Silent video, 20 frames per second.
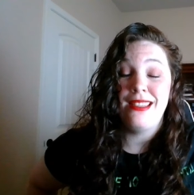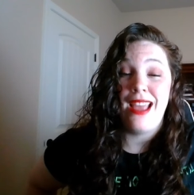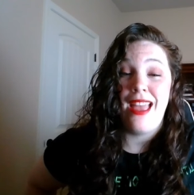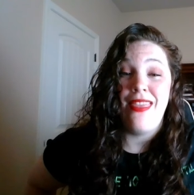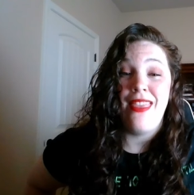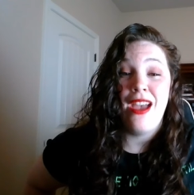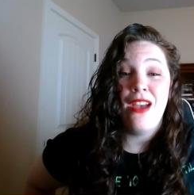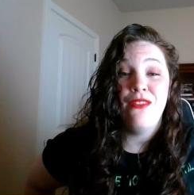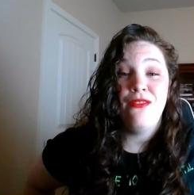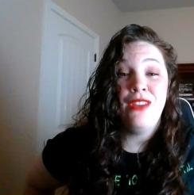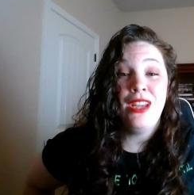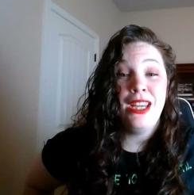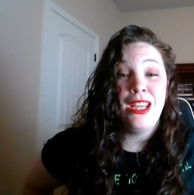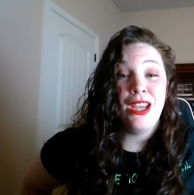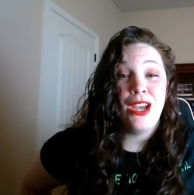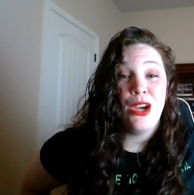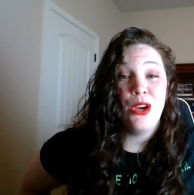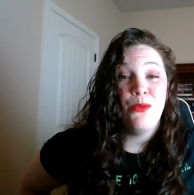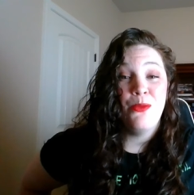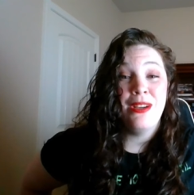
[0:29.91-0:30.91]
And that
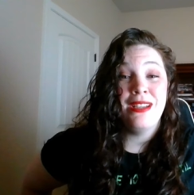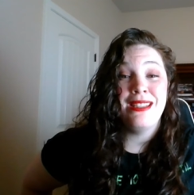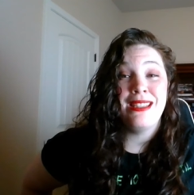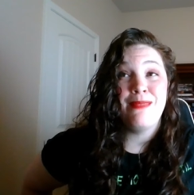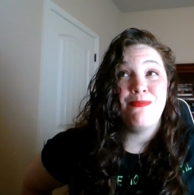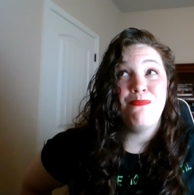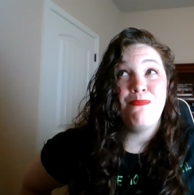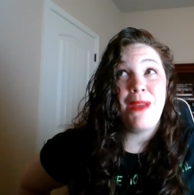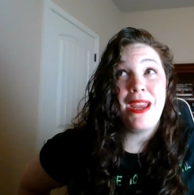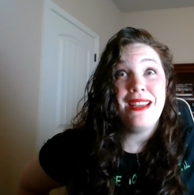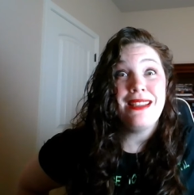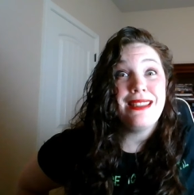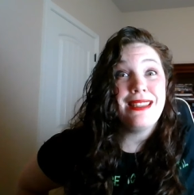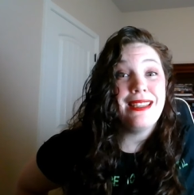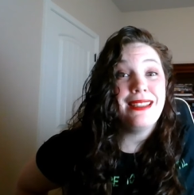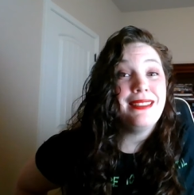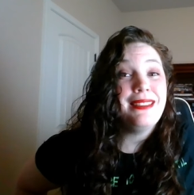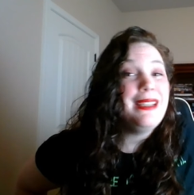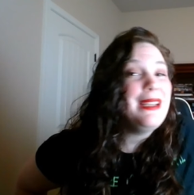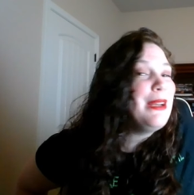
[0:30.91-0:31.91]
video was
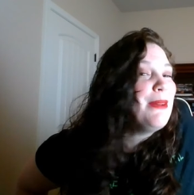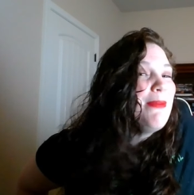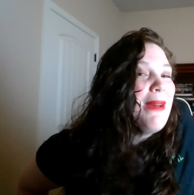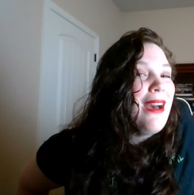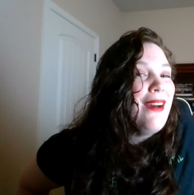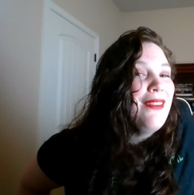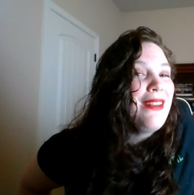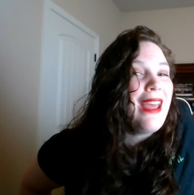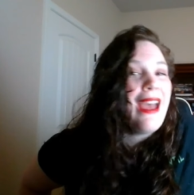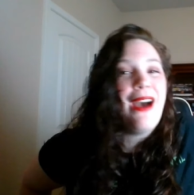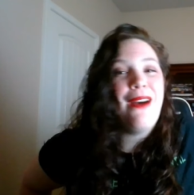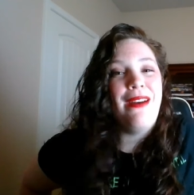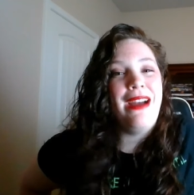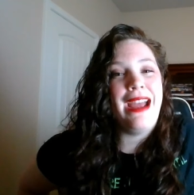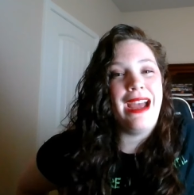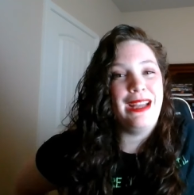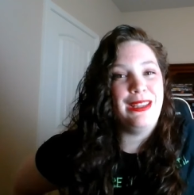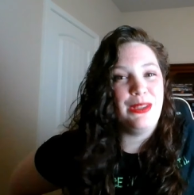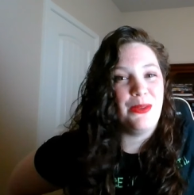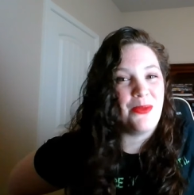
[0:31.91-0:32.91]
basically about how I
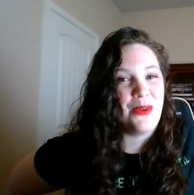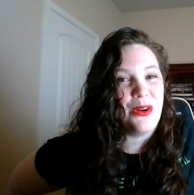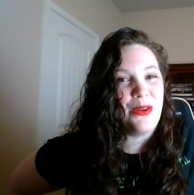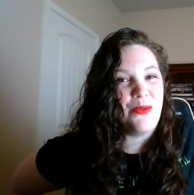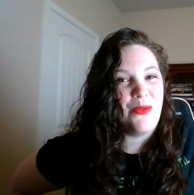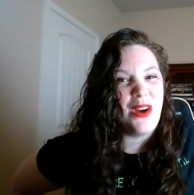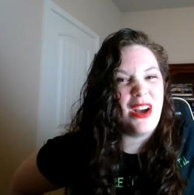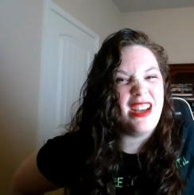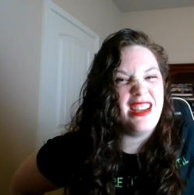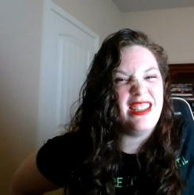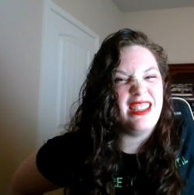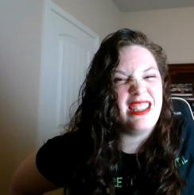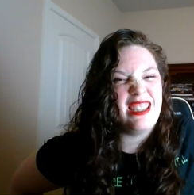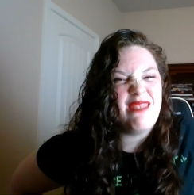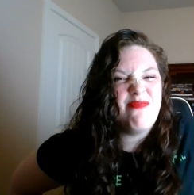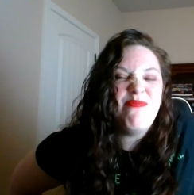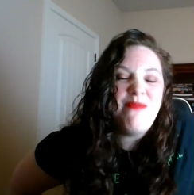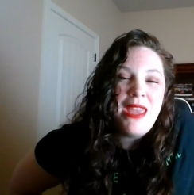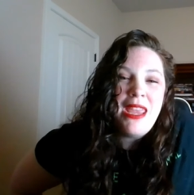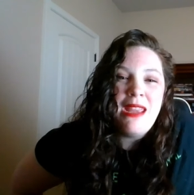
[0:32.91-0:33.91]
had the word was
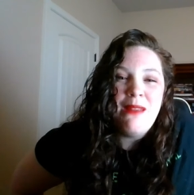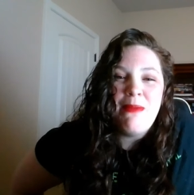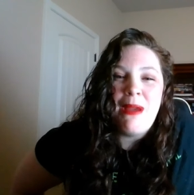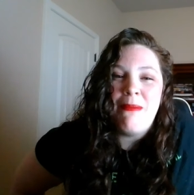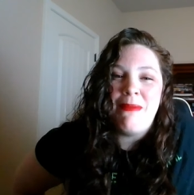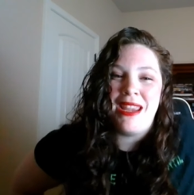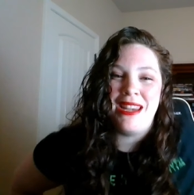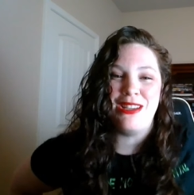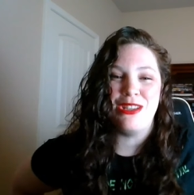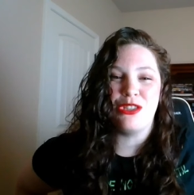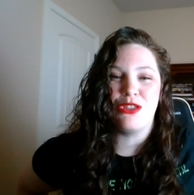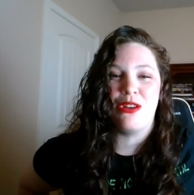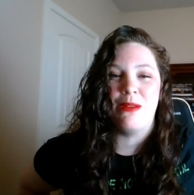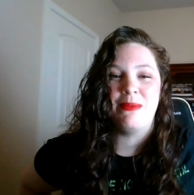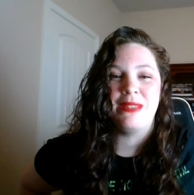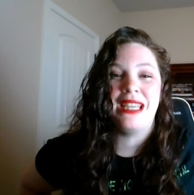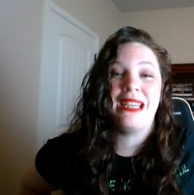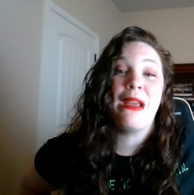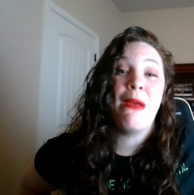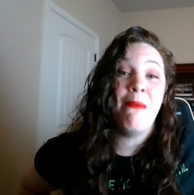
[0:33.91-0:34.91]
in my manuscript
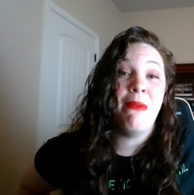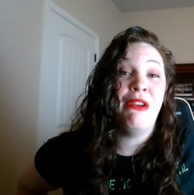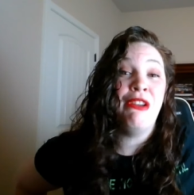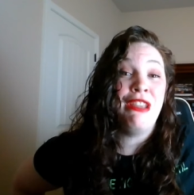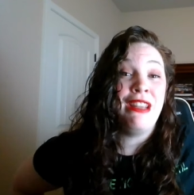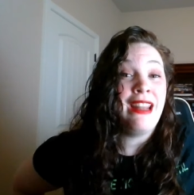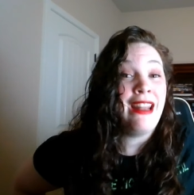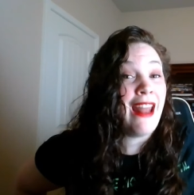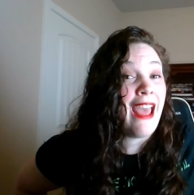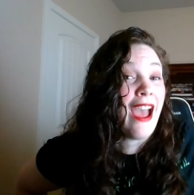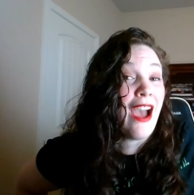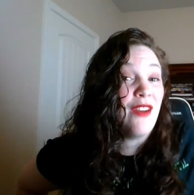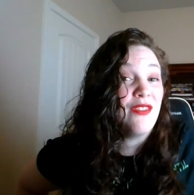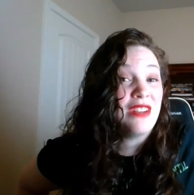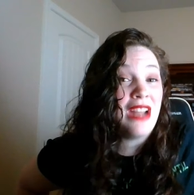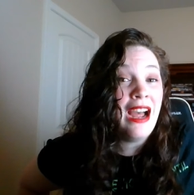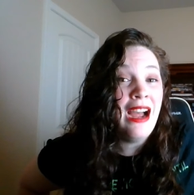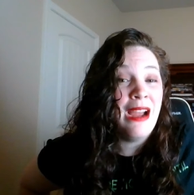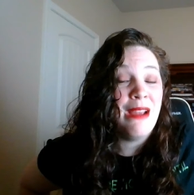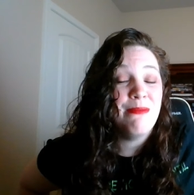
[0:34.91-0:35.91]
like 1.5 million
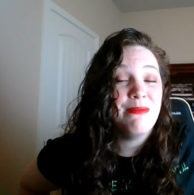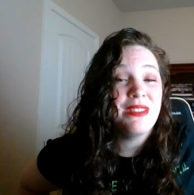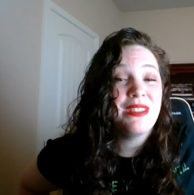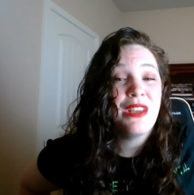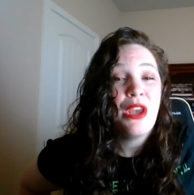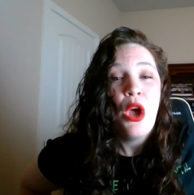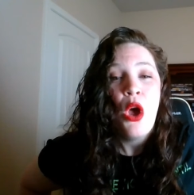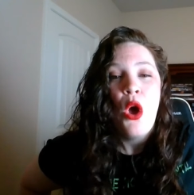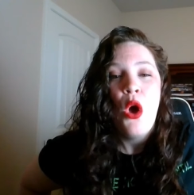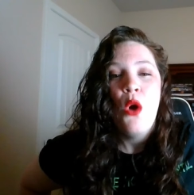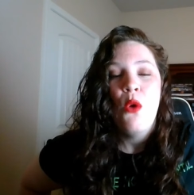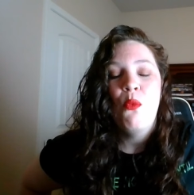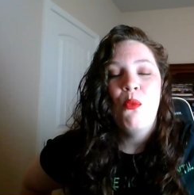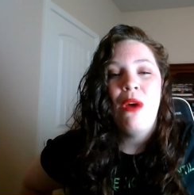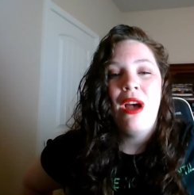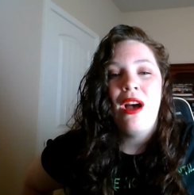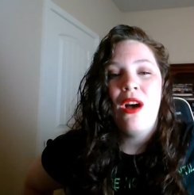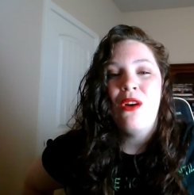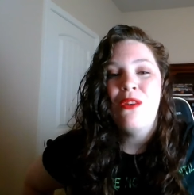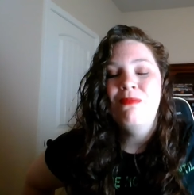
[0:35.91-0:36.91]
times.
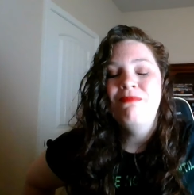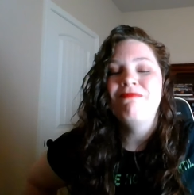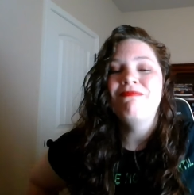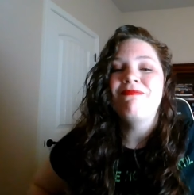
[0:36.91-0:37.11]
Well,